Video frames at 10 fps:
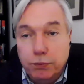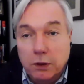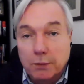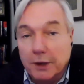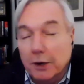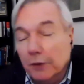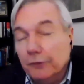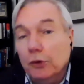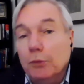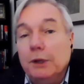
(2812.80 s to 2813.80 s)
But it
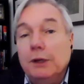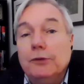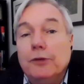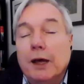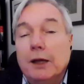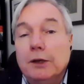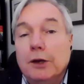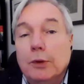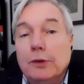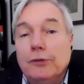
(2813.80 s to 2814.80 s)
also means that, you
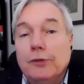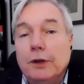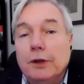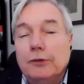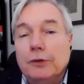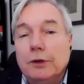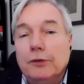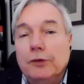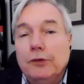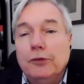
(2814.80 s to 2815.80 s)
know, is
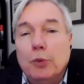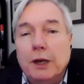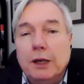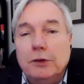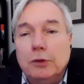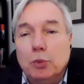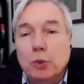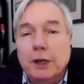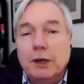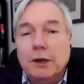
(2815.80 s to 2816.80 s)
this the way to
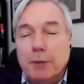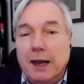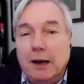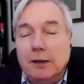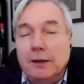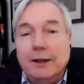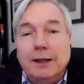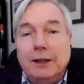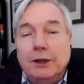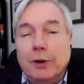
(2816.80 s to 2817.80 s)
win a battle?
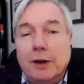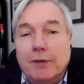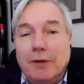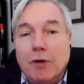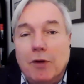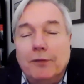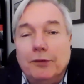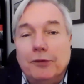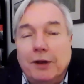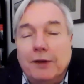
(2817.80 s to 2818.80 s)
You know, I've
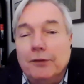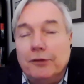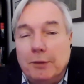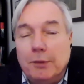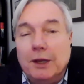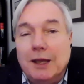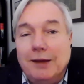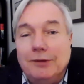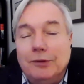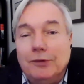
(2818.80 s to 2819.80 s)
often said in some of the
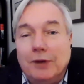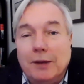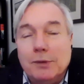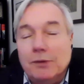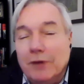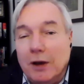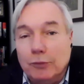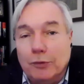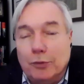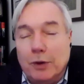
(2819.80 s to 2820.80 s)
cases I'm
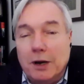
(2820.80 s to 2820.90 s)
involved with right